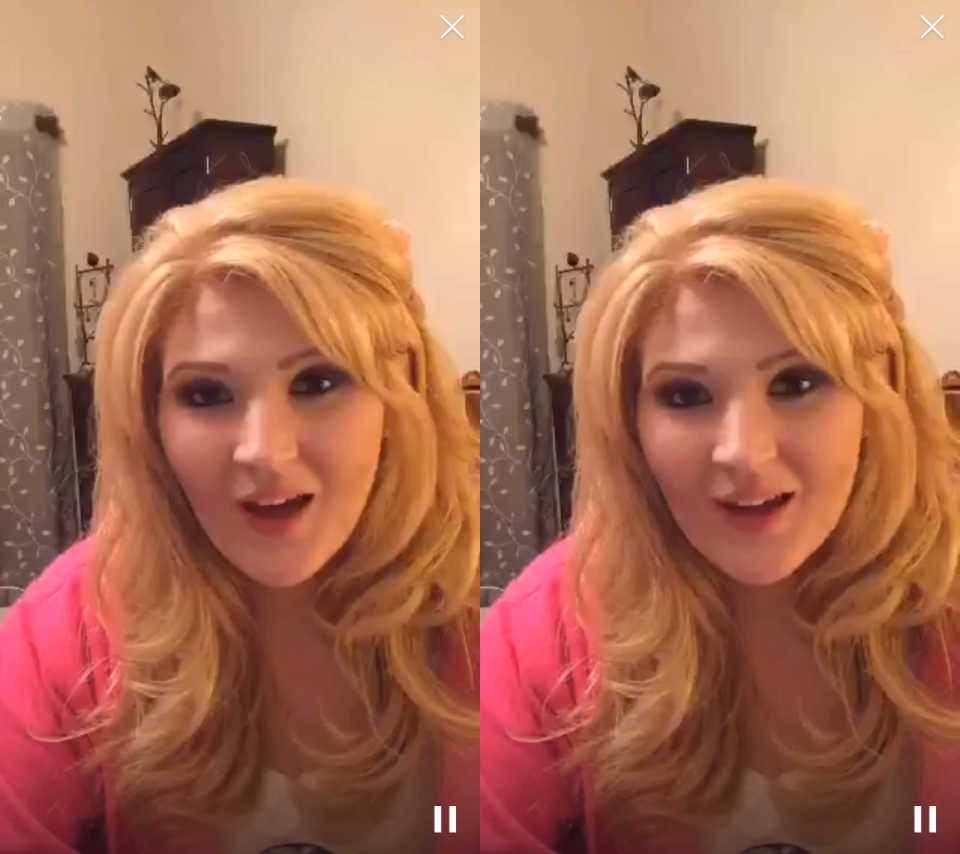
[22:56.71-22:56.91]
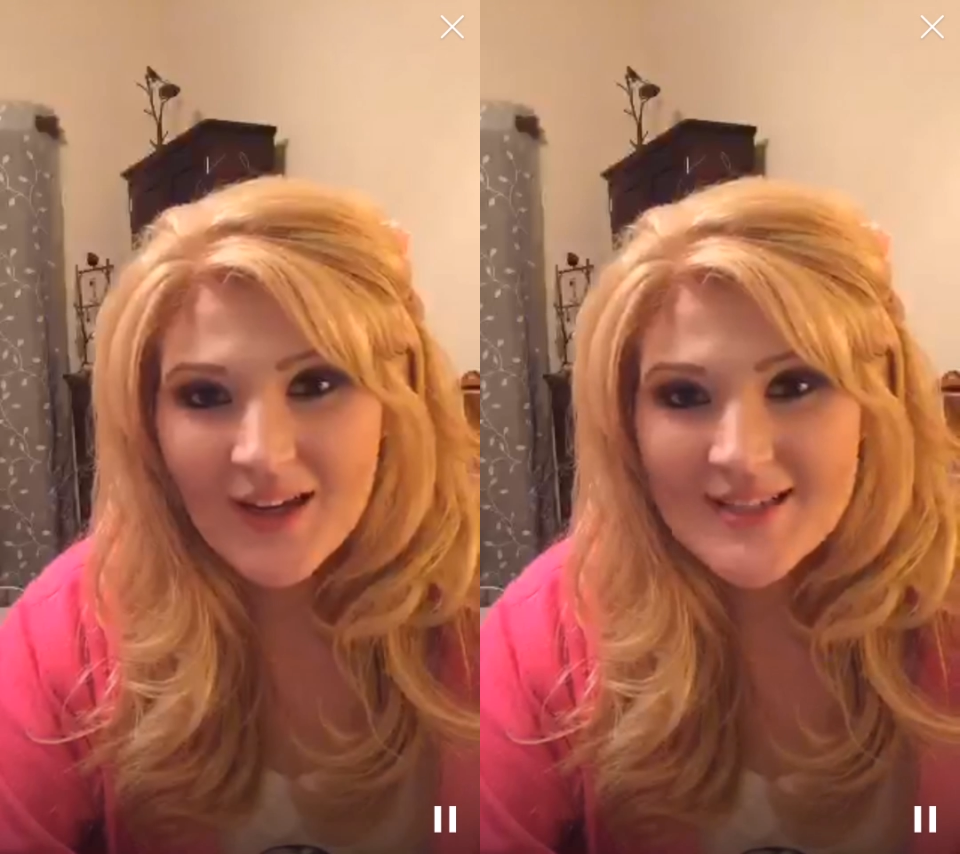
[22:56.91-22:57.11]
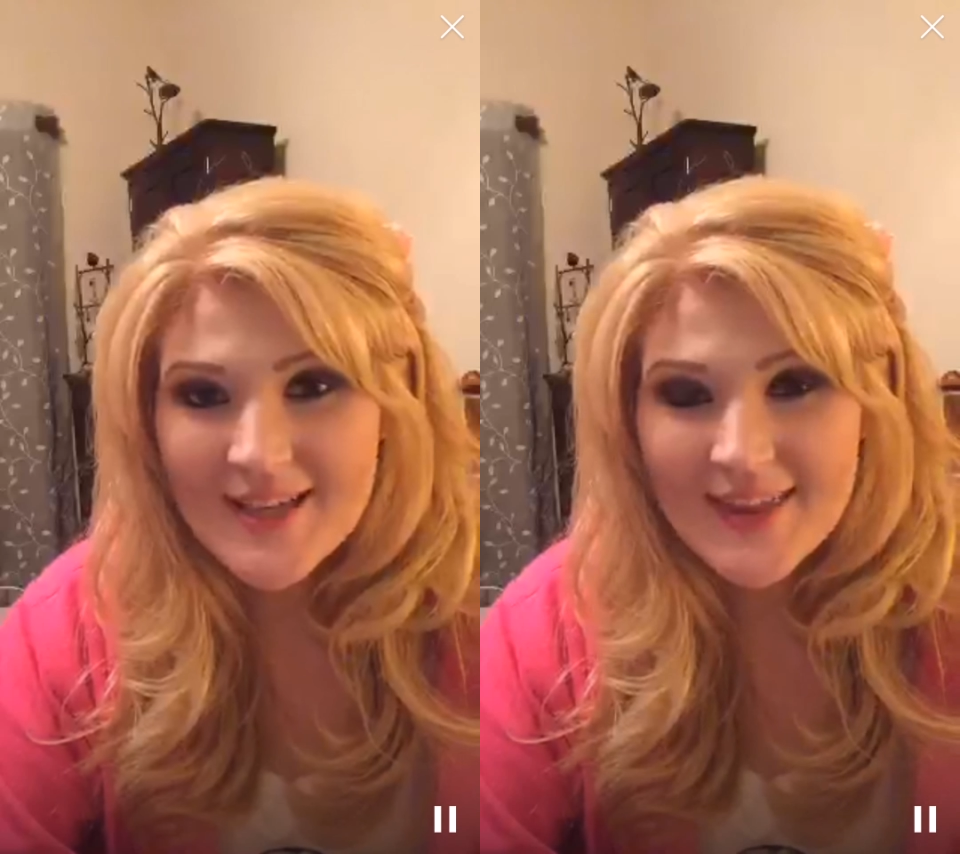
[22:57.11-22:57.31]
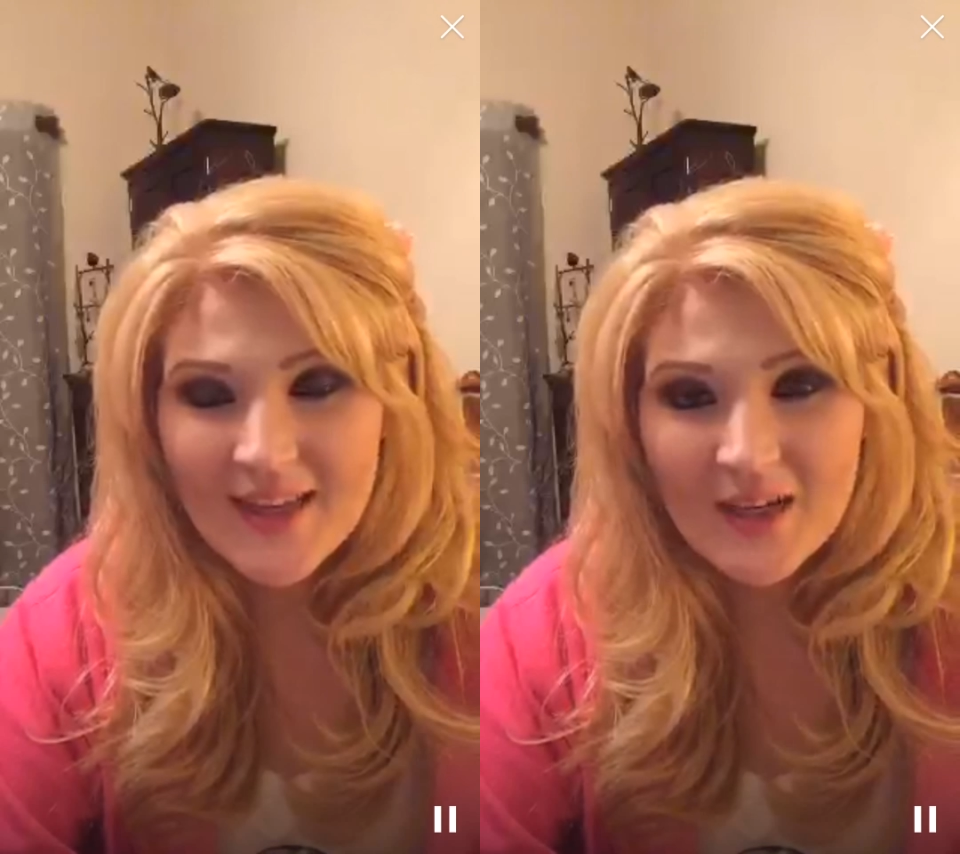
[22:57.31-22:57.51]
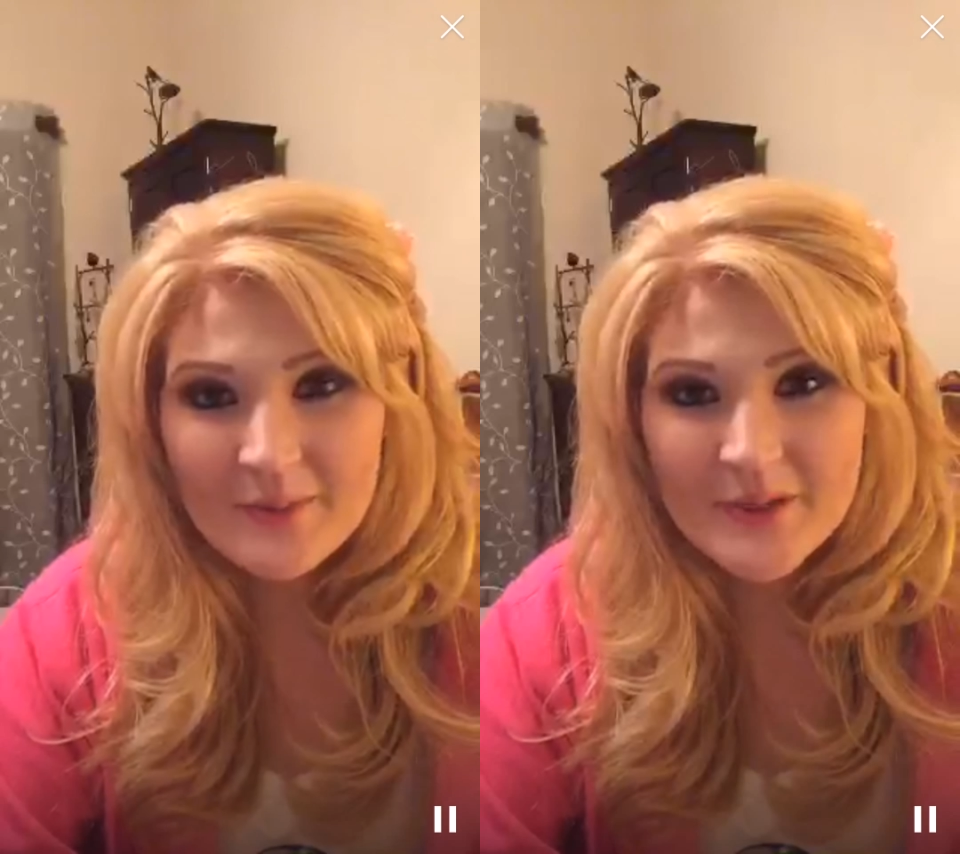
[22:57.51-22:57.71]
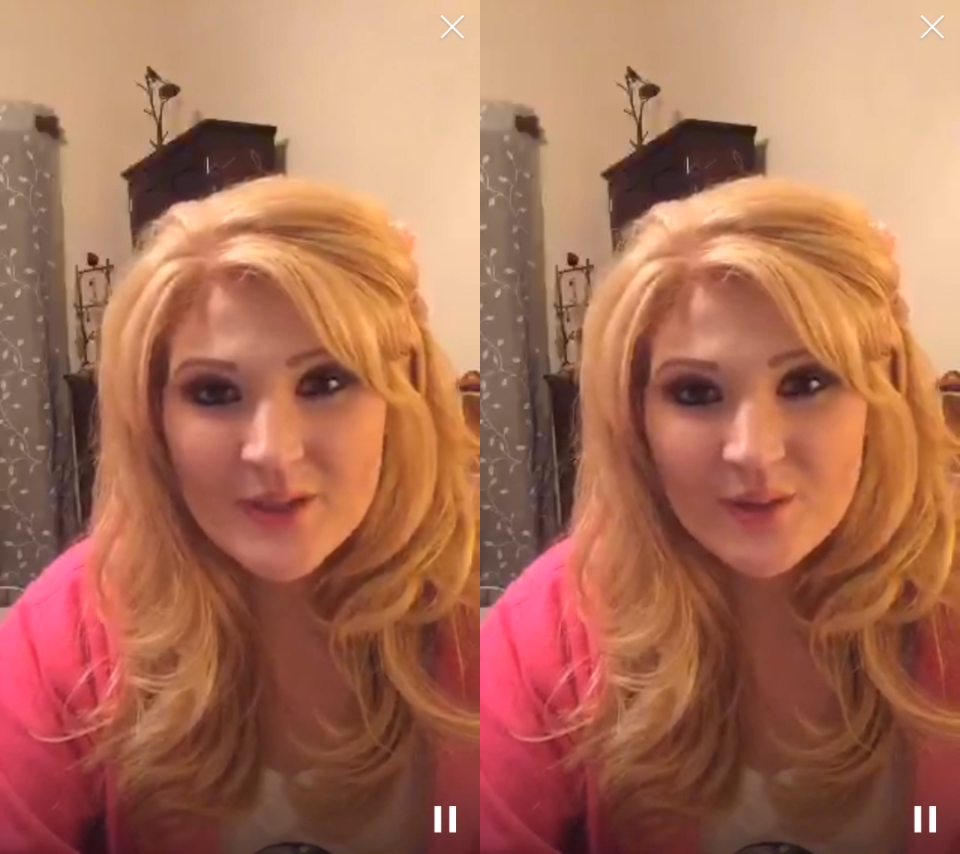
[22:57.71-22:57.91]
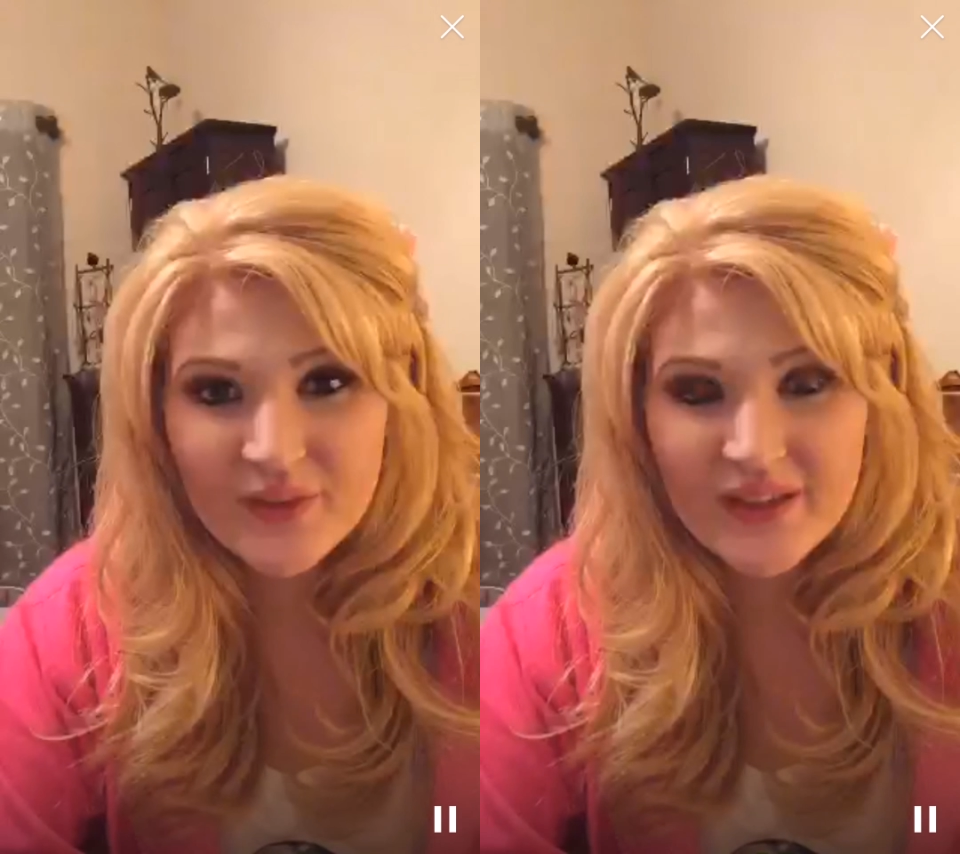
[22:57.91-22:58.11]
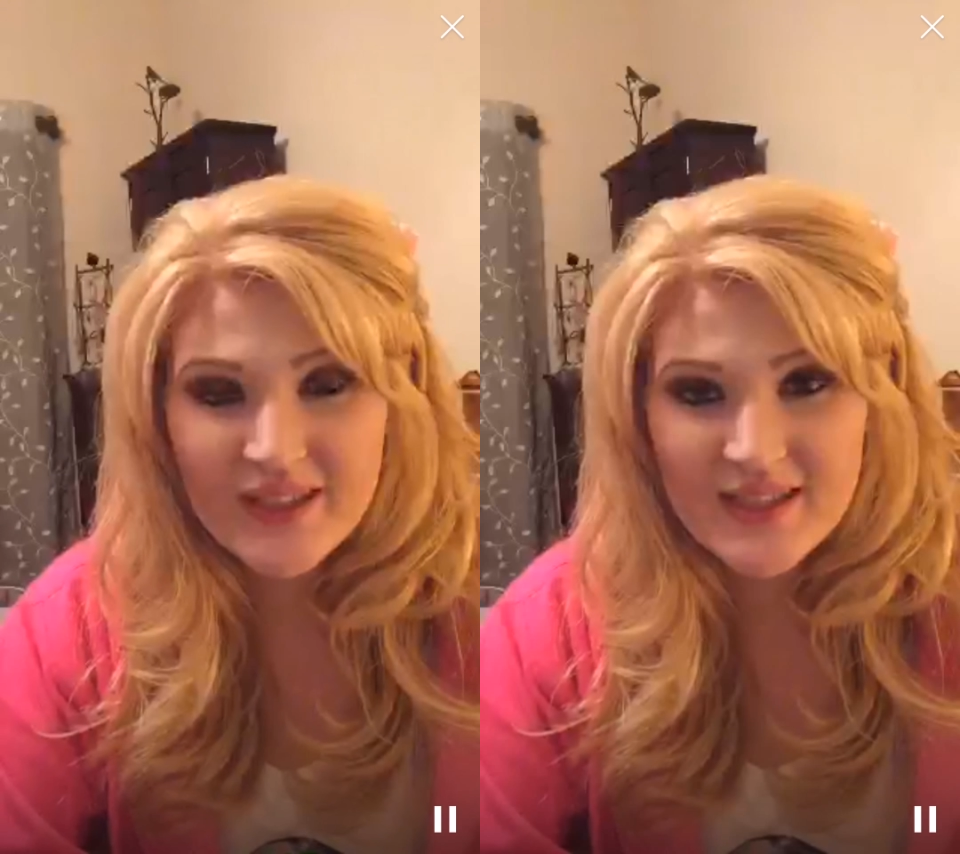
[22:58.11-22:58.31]
Guys, I think I'm just
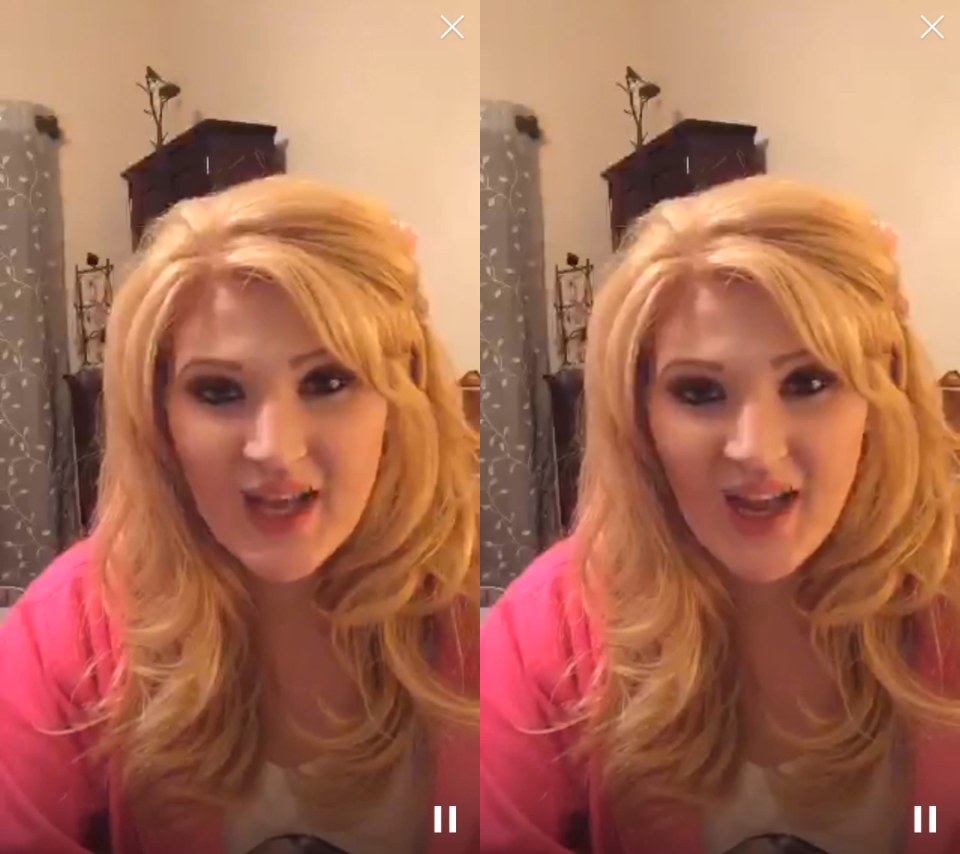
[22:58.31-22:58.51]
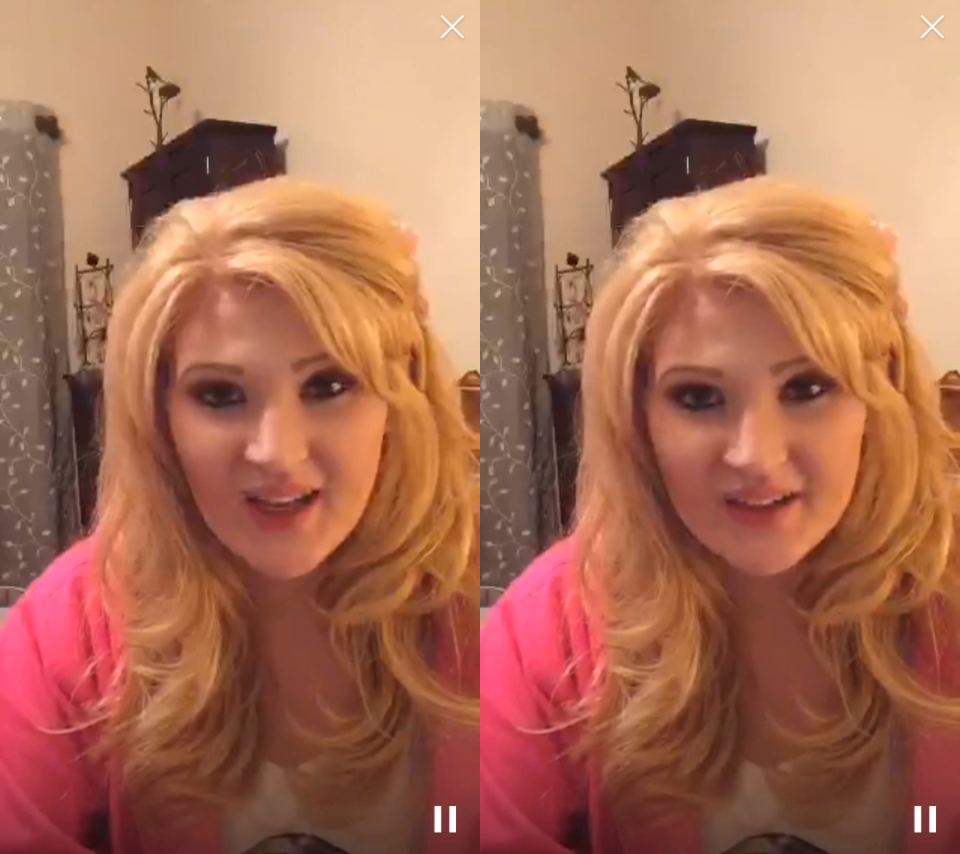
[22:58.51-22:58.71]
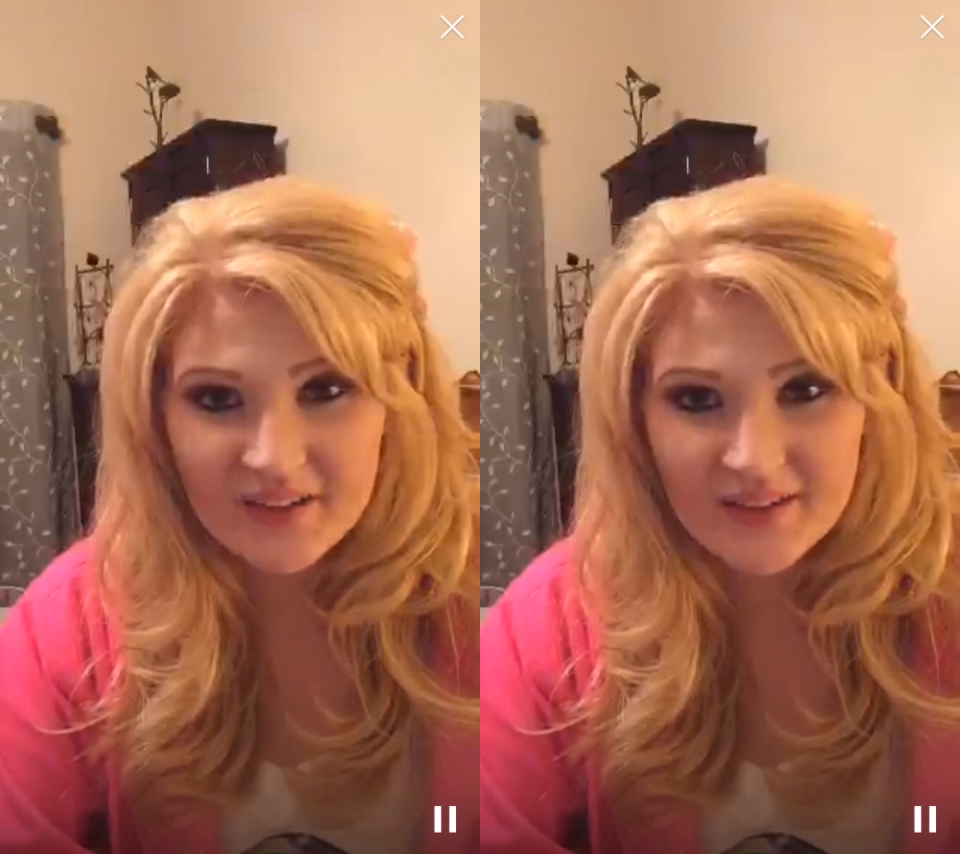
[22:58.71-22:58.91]
really tired.